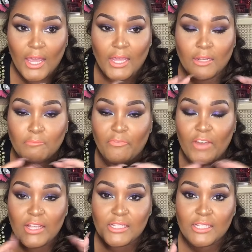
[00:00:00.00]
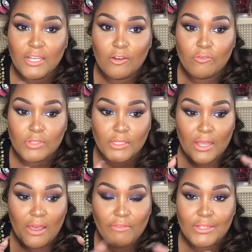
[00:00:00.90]
and the fat cells
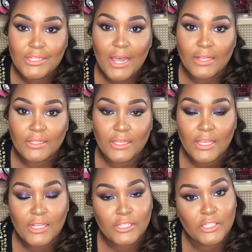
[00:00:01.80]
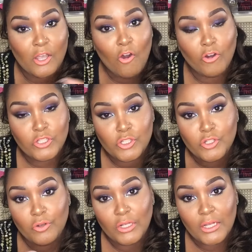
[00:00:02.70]
have attacked it, it causes
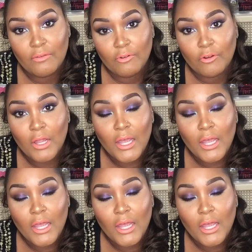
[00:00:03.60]
your liver